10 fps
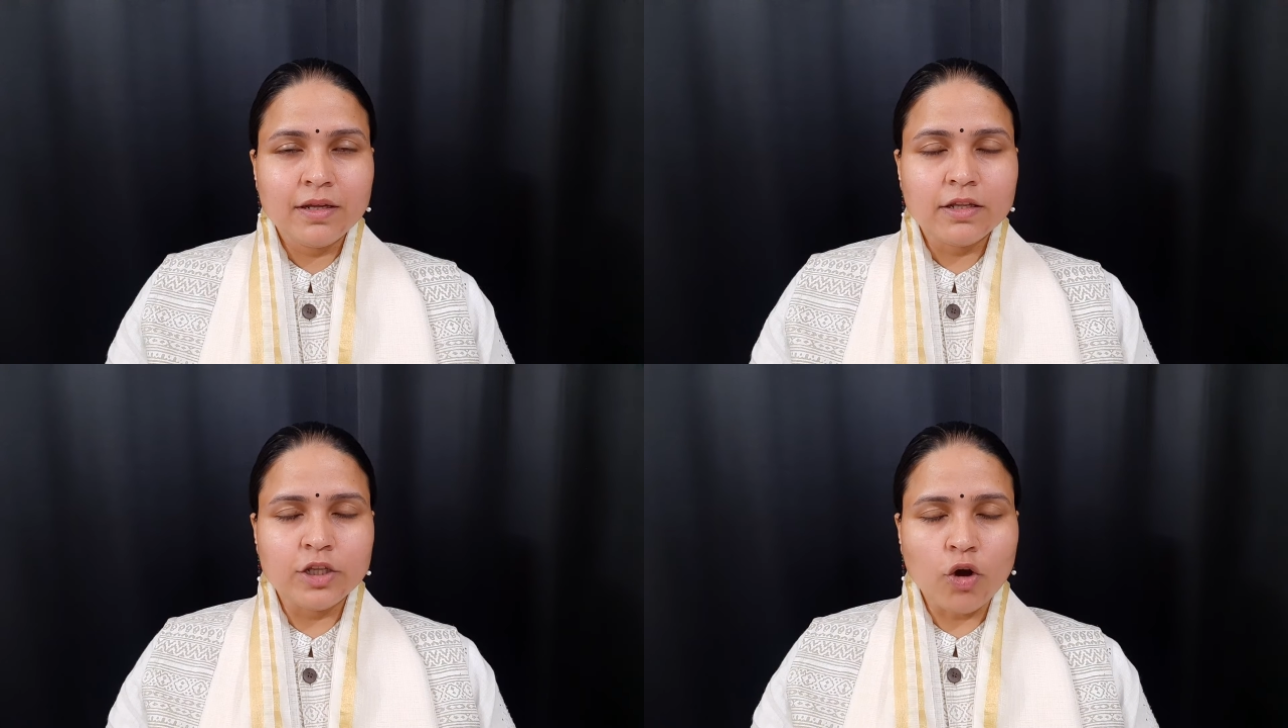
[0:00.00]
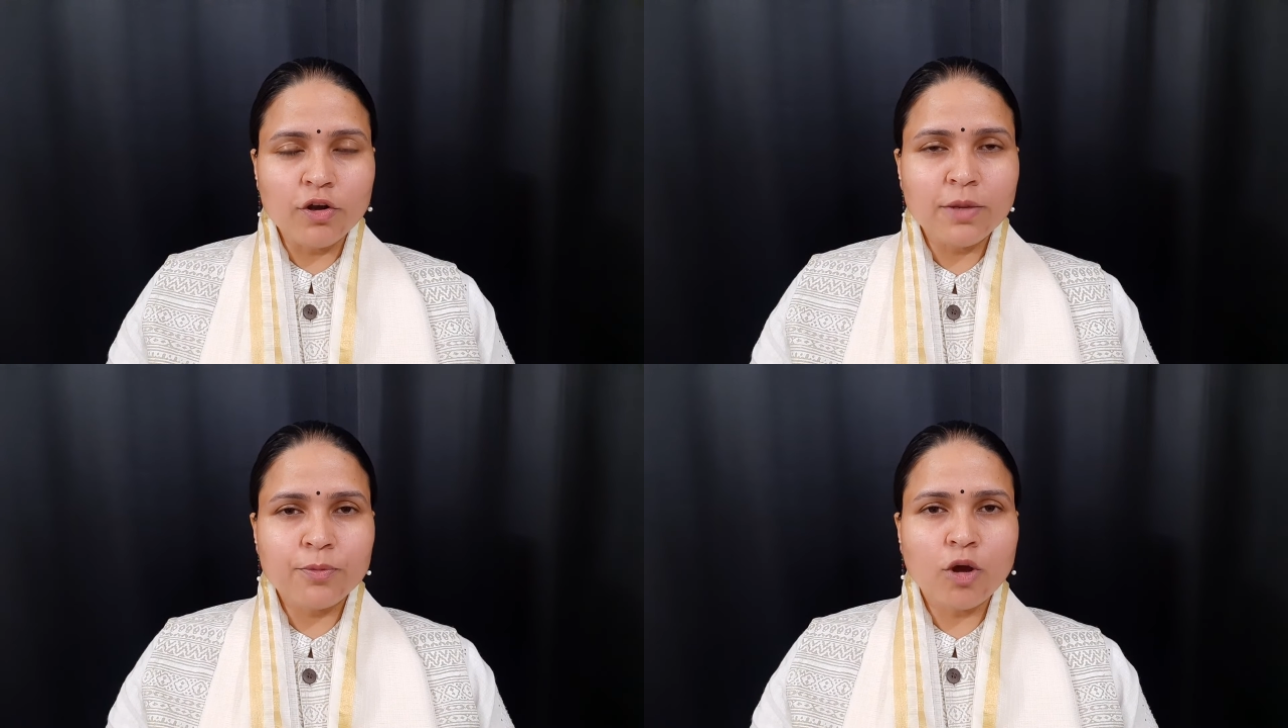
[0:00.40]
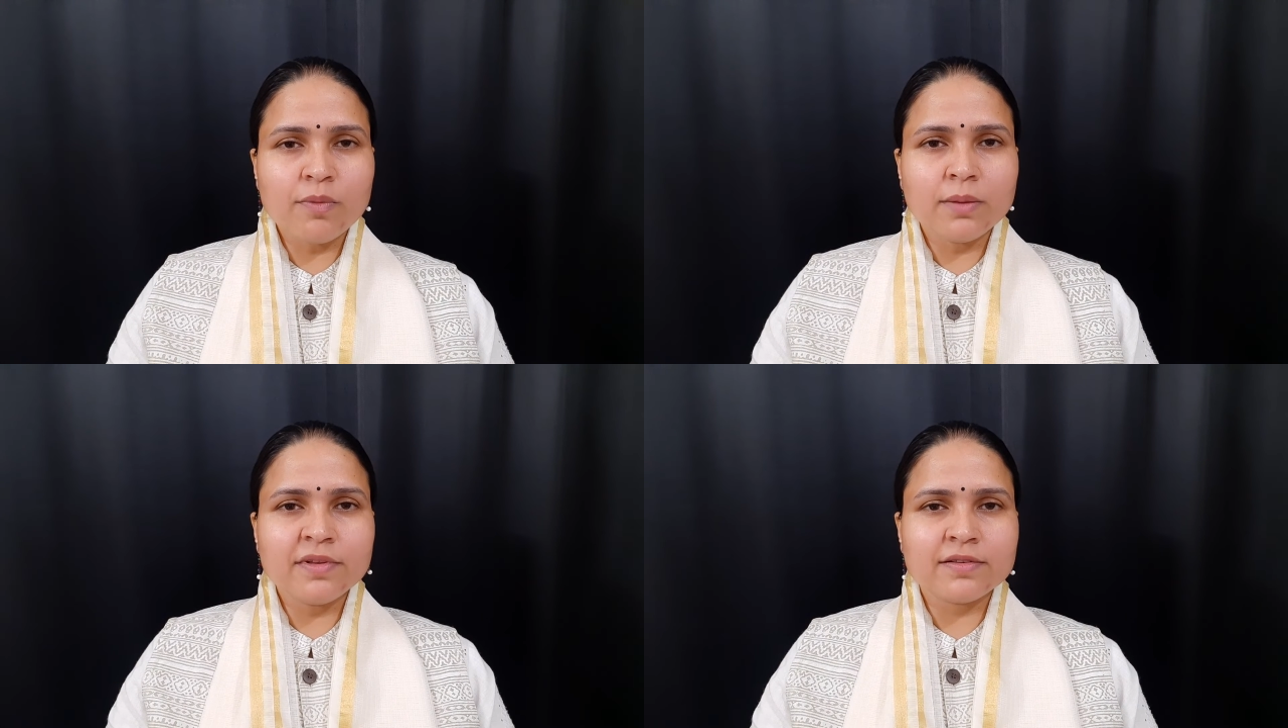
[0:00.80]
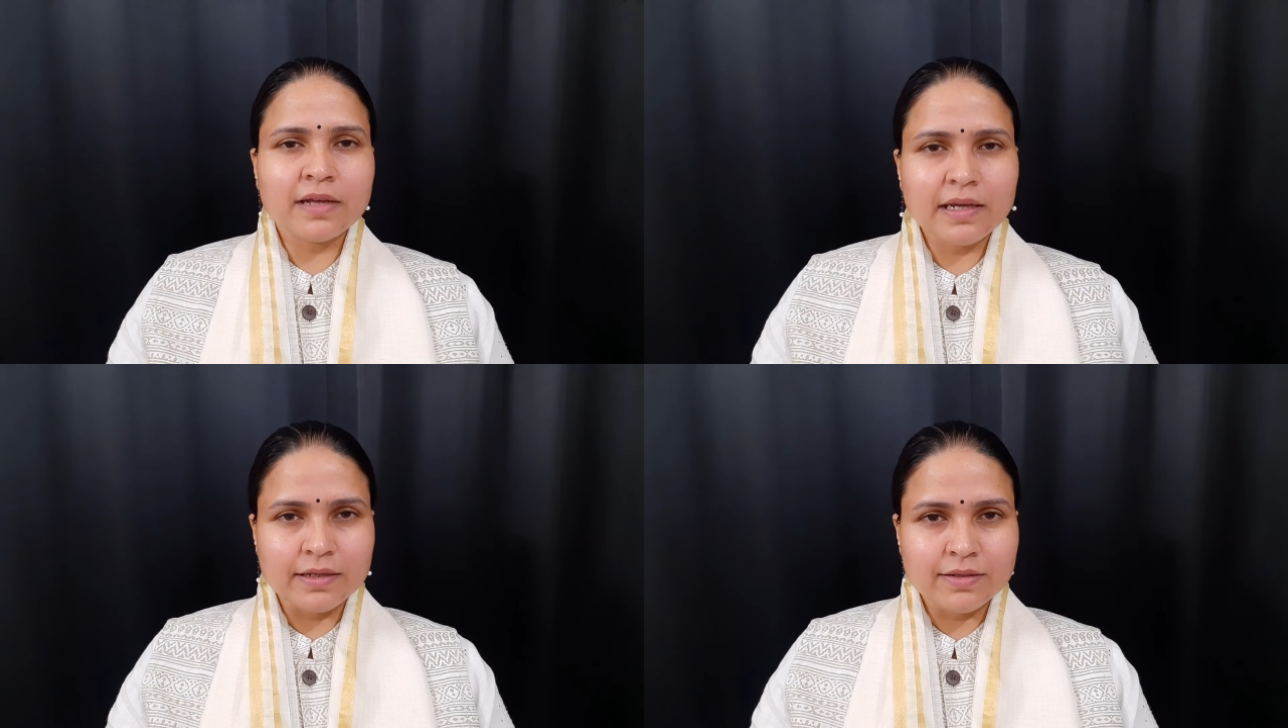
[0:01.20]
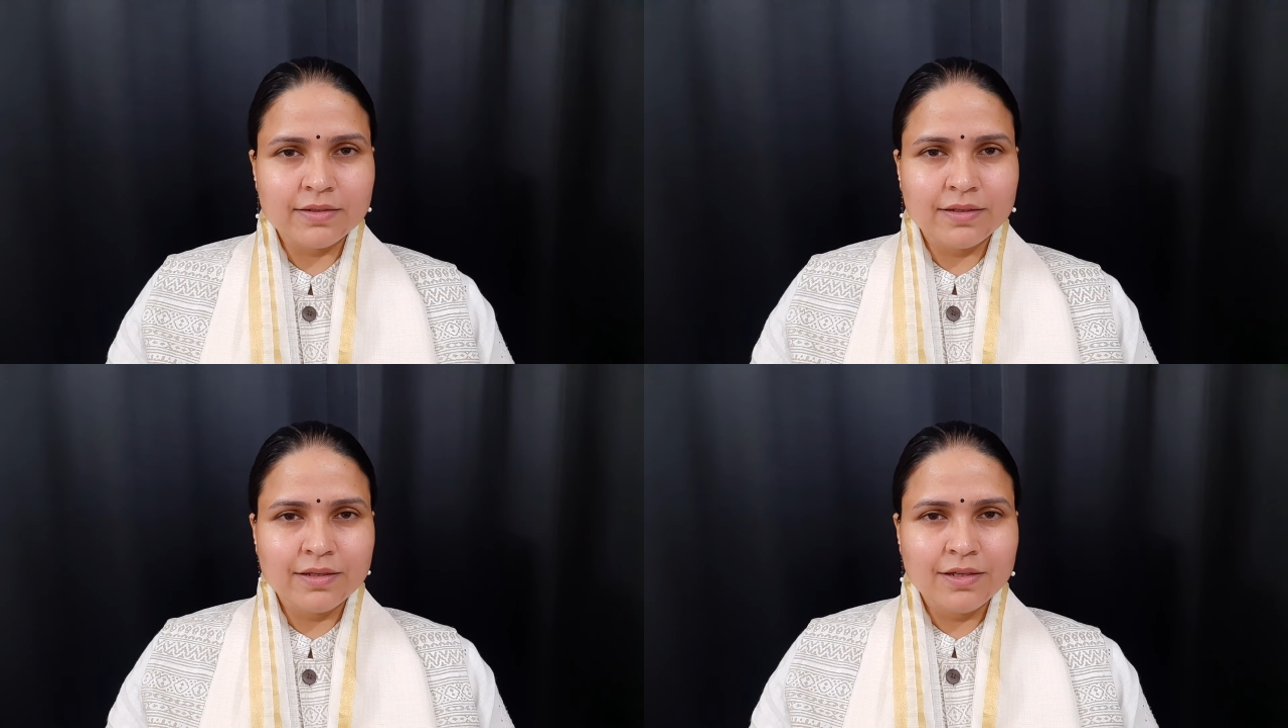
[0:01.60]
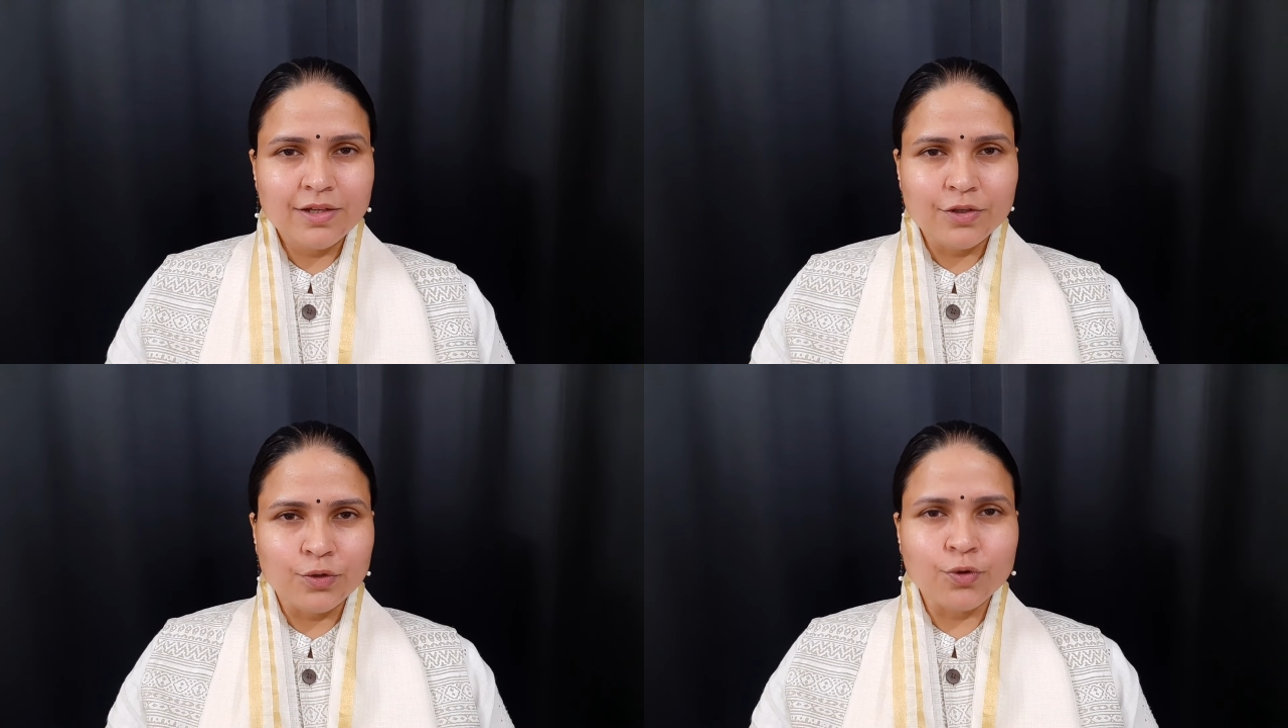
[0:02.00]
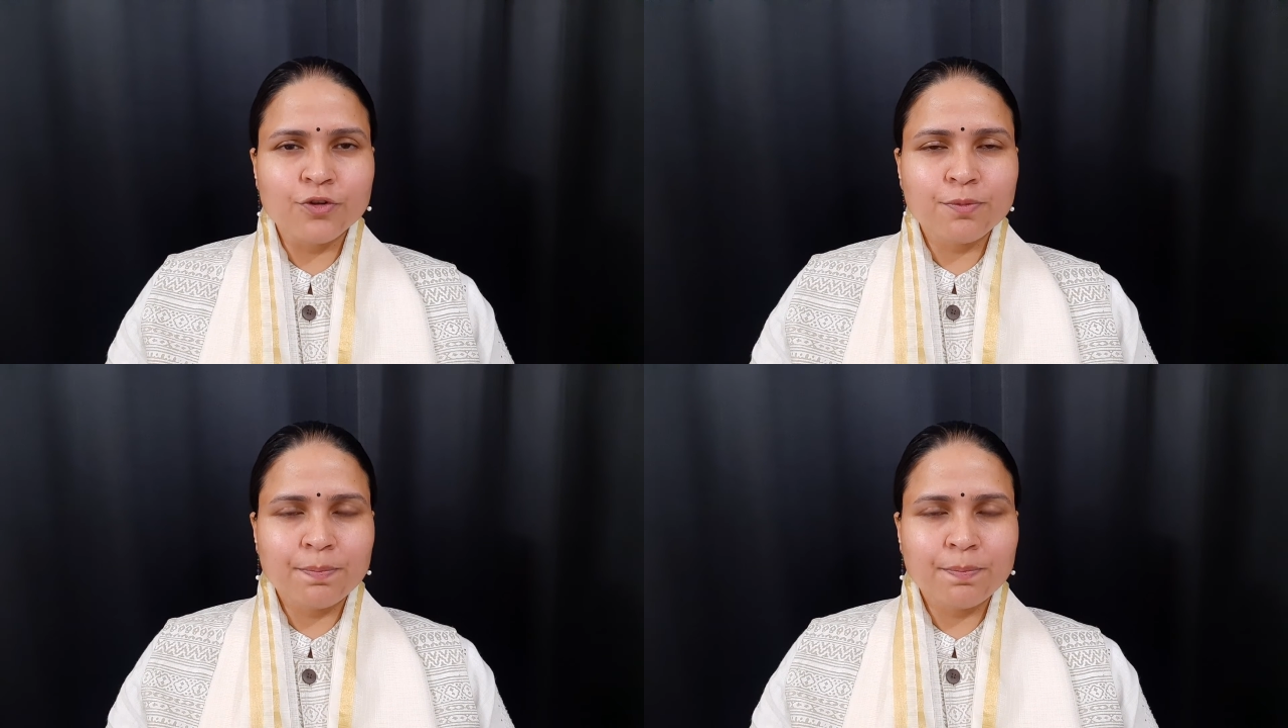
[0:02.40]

The only problem is that those